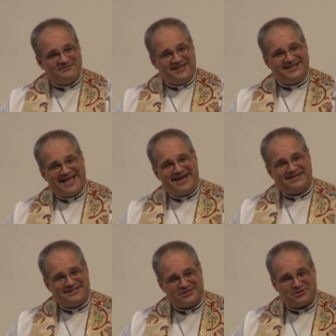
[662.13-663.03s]
of the
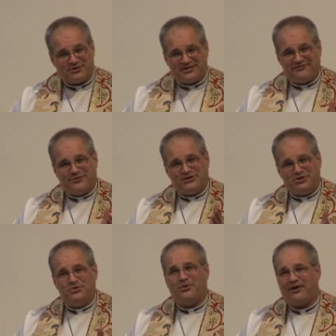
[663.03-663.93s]
Atlantic District of which
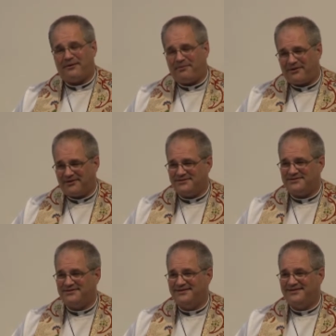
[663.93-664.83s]
you are a part.
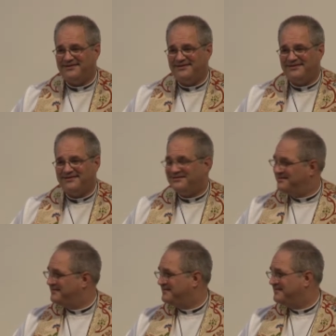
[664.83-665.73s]
Say, so you
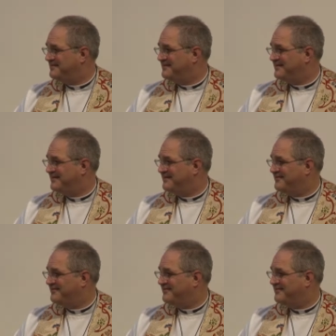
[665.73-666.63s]

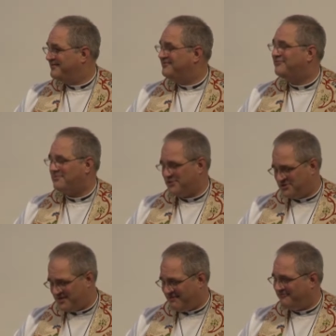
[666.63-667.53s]
from, from
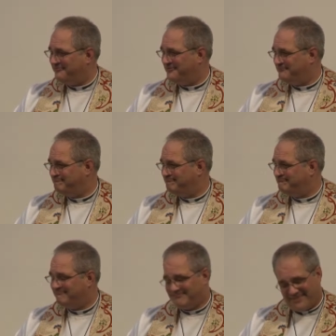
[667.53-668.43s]
yourself.
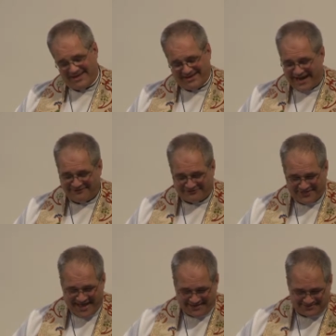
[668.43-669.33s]
Thank God for
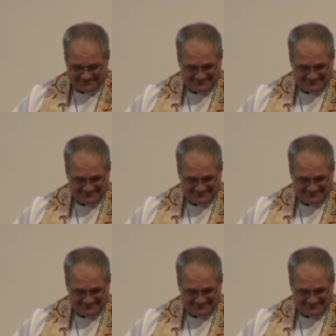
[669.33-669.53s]
that.